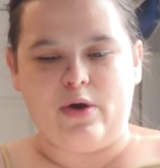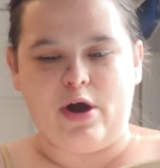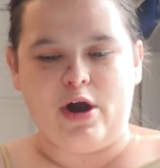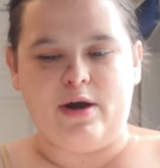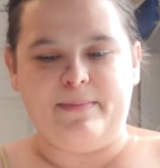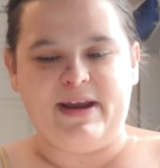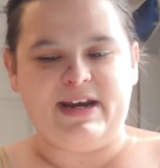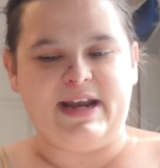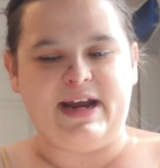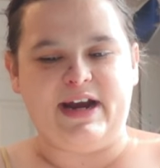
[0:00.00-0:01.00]
our
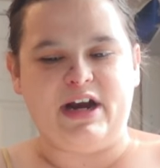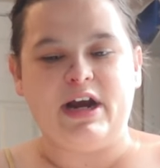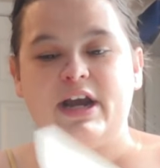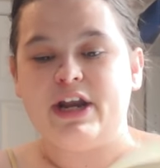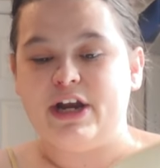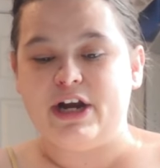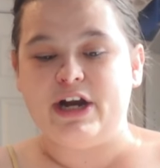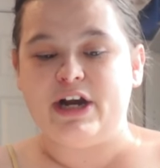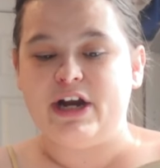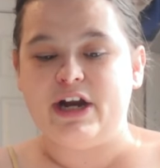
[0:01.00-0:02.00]
main
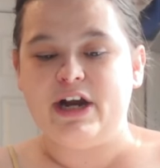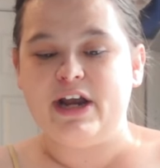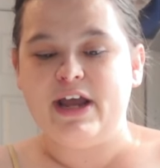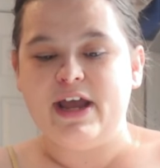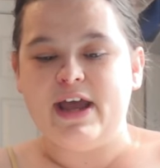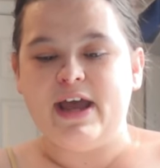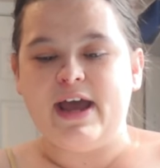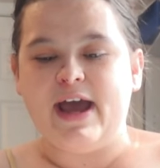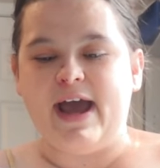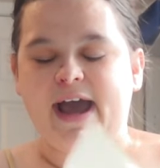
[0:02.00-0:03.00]
character
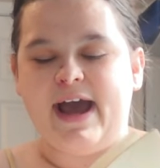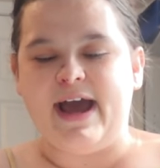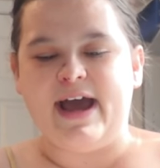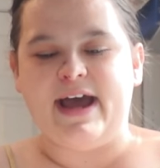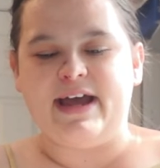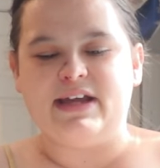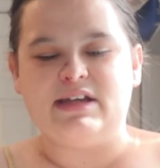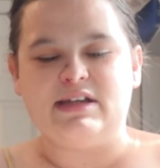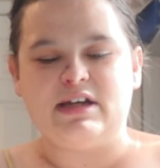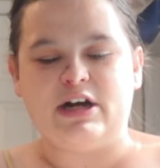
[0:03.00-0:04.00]

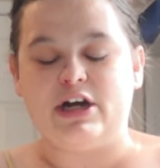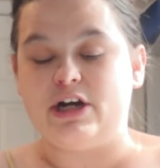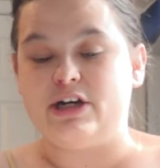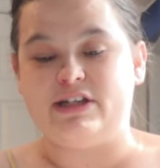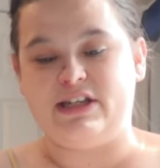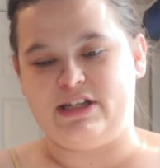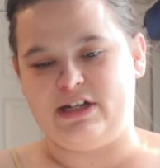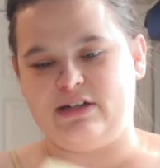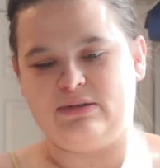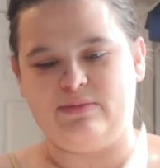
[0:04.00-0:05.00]
had, her
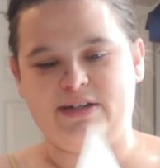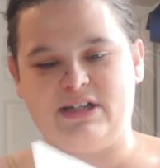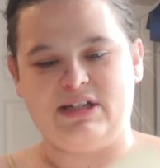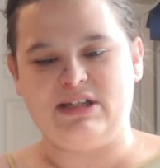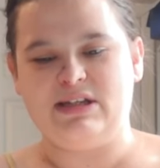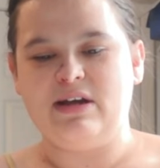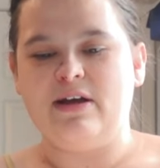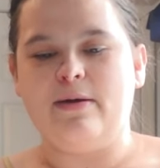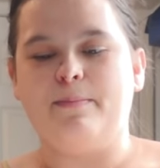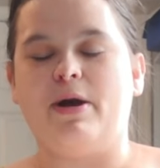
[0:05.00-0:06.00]
sister was
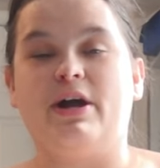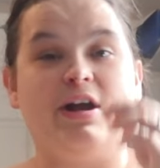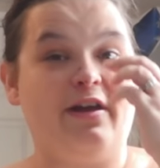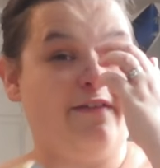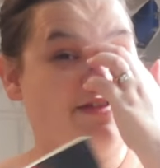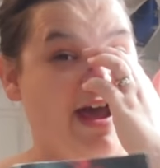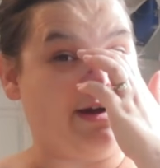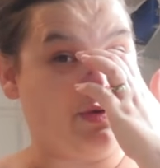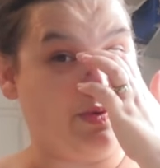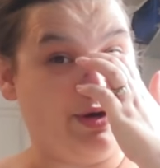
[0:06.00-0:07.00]
part of that
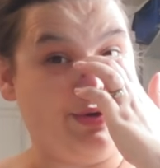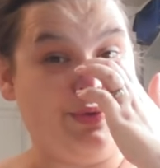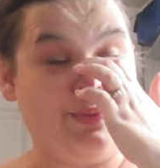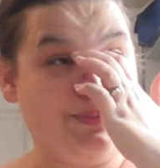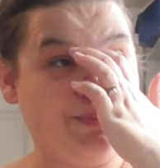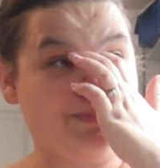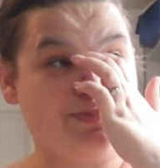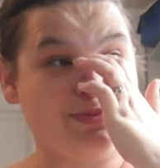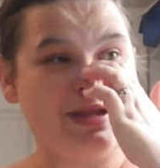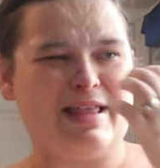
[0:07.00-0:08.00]
crew
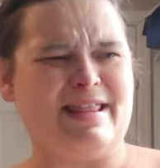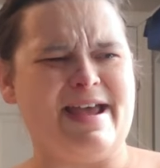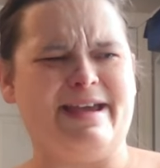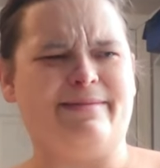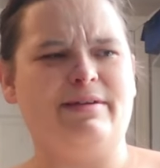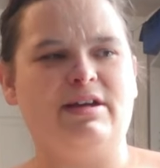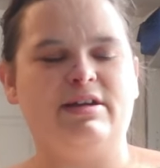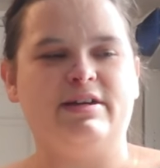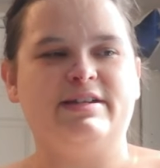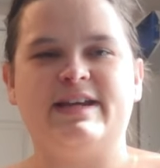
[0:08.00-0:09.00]
like
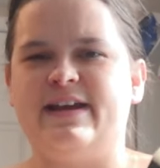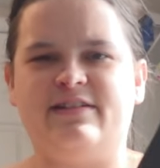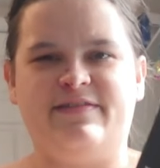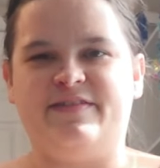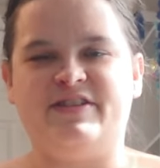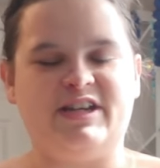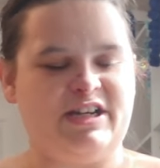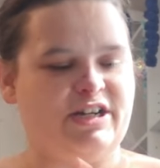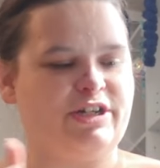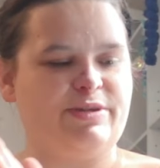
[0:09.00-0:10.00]
10 or 15
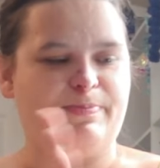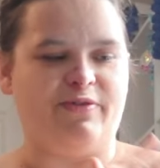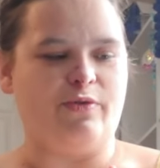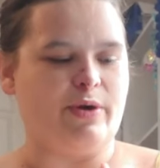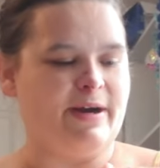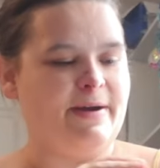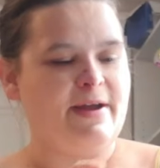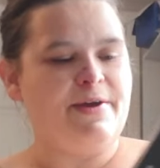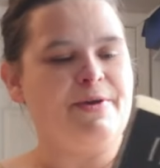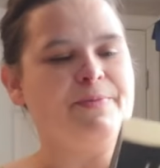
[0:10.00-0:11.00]
years before,
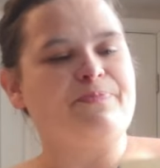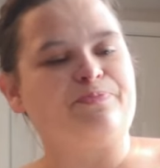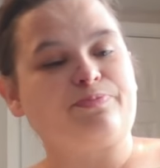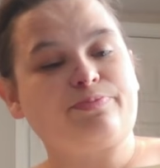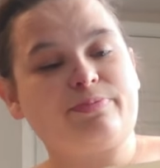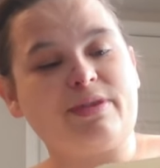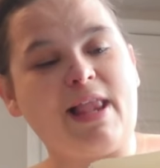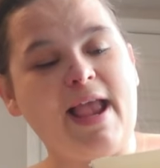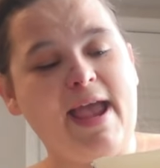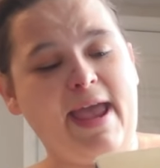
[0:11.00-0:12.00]

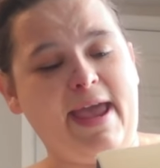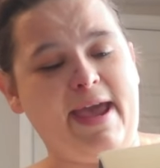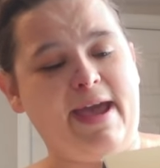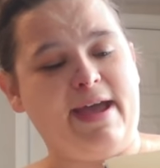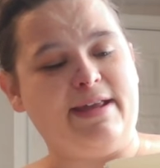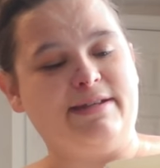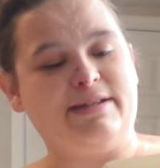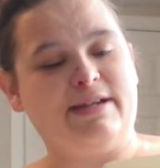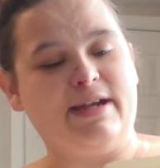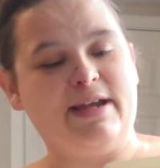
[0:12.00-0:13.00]

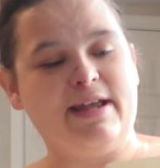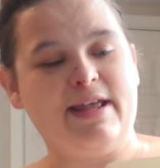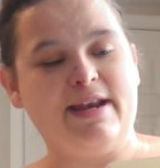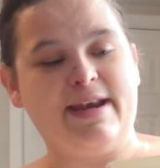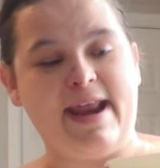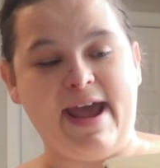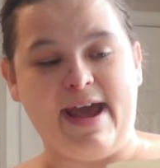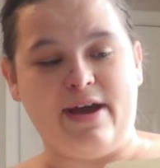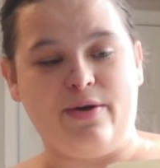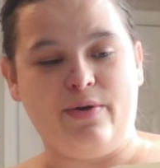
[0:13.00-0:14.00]
and
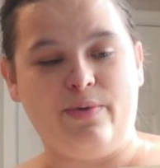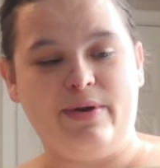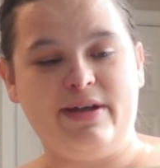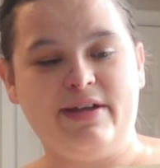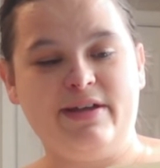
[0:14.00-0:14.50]
now